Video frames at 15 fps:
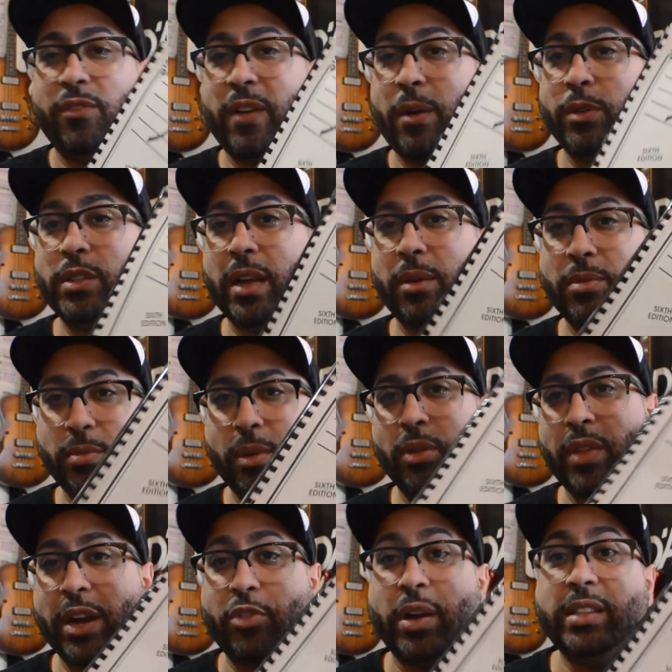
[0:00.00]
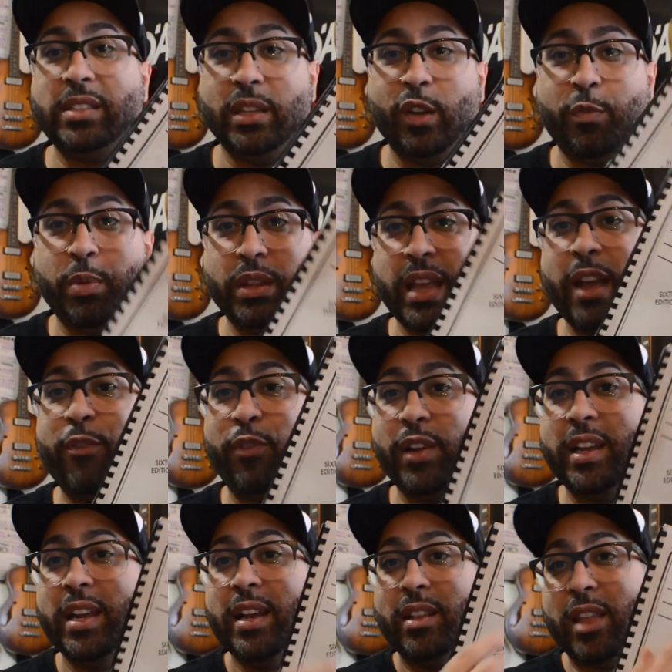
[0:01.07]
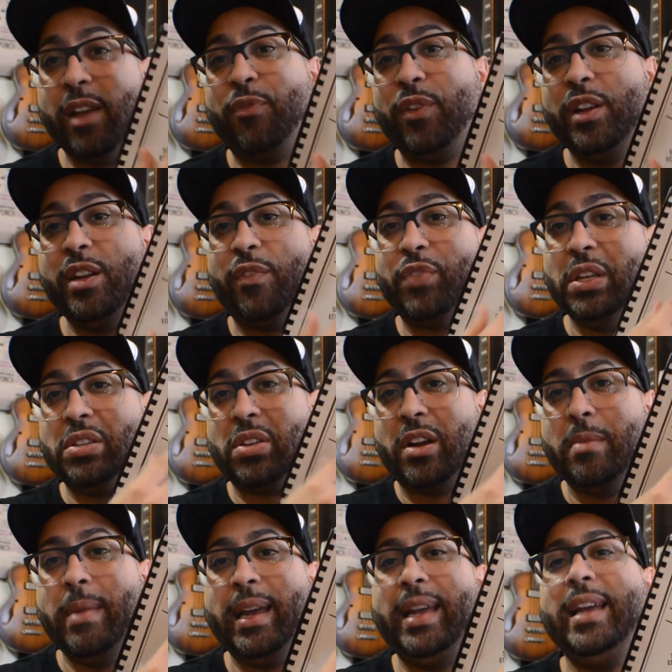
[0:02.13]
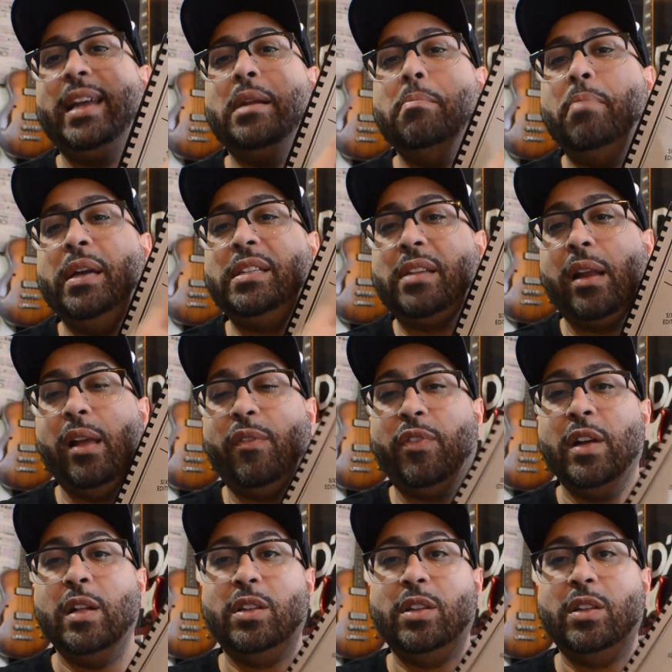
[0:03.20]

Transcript: but thankfully enough, they started making it in bass clef.